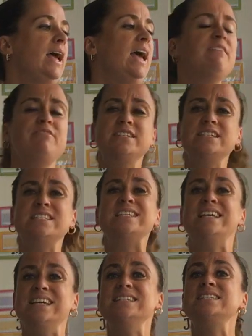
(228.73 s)
Evidence
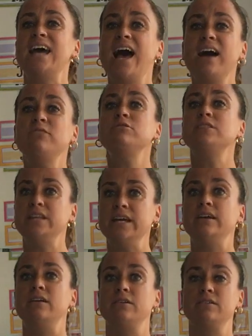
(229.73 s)
is out
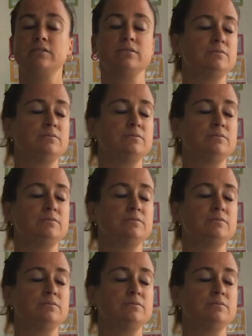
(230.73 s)
there.